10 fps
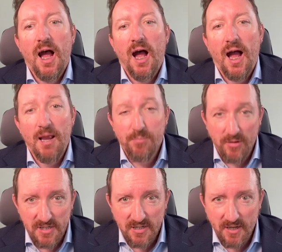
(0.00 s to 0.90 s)
I
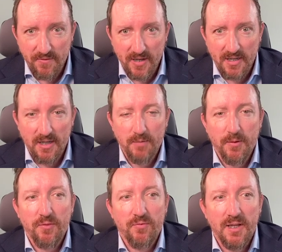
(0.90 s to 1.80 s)
personally think that number
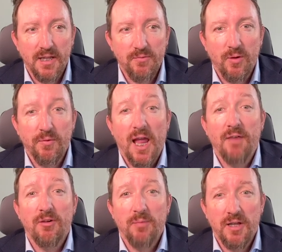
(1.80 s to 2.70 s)
three is what
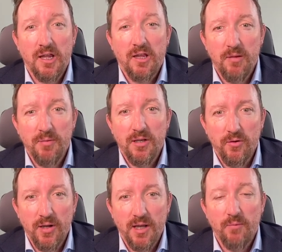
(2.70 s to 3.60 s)
everybody should be
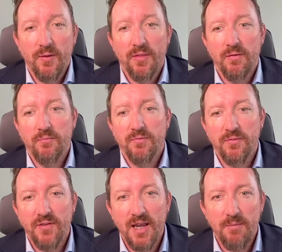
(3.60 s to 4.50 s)
doing. With
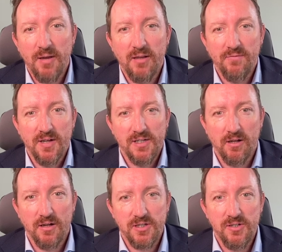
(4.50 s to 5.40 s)
VA benefits and
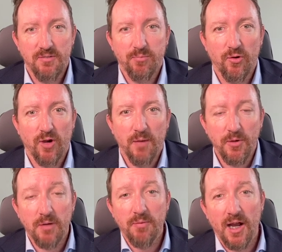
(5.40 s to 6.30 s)
our exclusive program, you
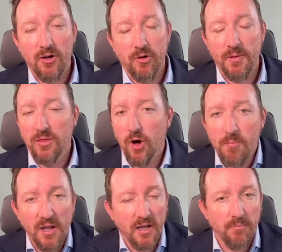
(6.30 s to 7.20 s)
can buy a home with no
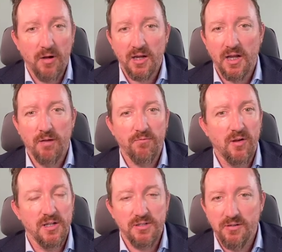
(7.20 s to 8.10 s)
money out of pocket up
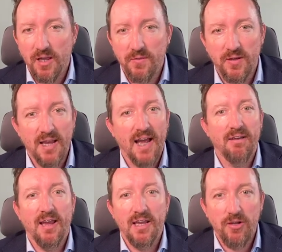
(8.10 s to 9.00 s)
front, so nothing
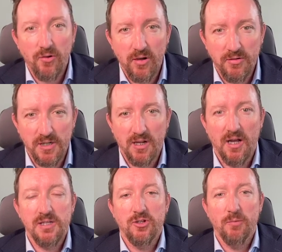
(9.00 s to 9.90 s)
down and no closing
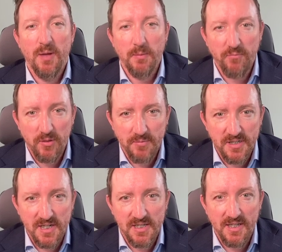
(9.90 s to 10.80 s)
costs, no payment for up to
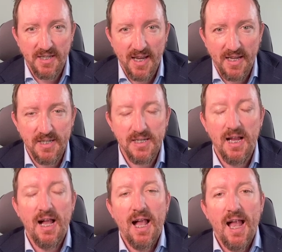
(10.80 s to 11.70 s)
60 days
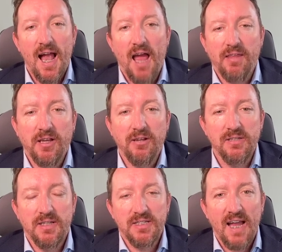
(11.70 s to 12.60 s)
and then you are
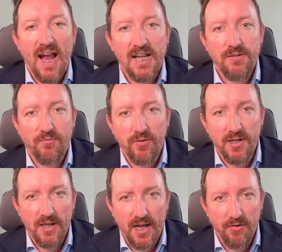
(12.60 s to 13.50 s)
using this tax-free
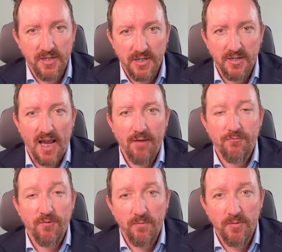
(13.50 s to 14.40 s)
allowance that you get
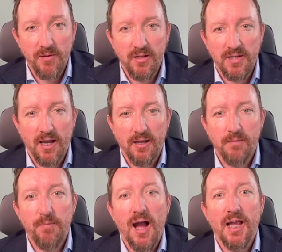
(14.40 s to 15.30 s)
from the military to
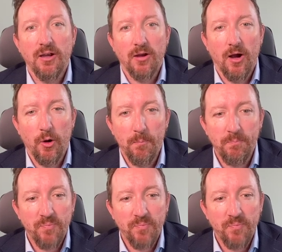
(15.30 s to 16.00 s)
buy your home.